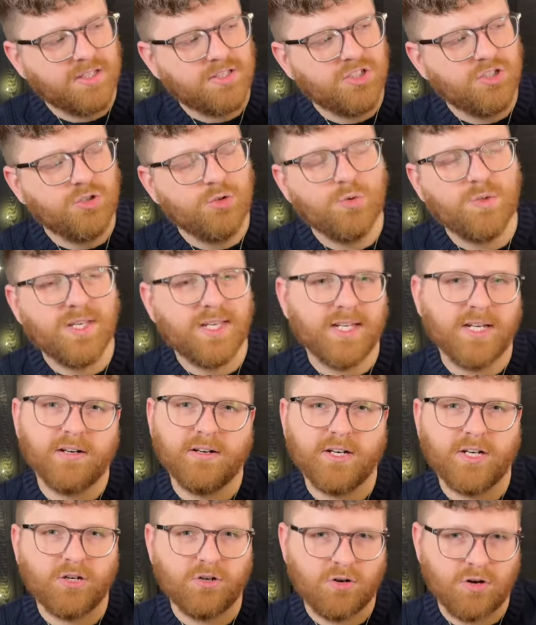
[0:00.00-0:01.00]
to
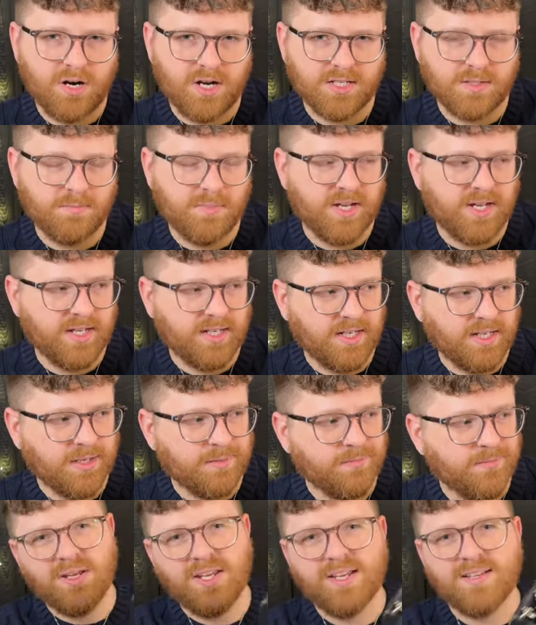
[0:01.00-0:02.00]
carry crossbody.
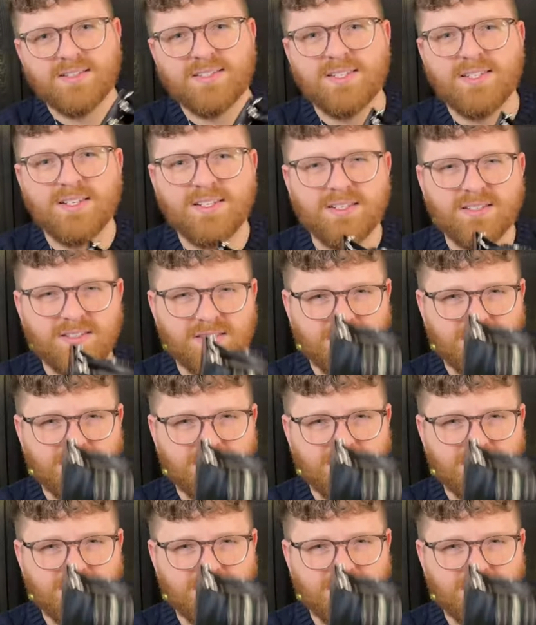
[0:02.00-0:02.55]
Because it is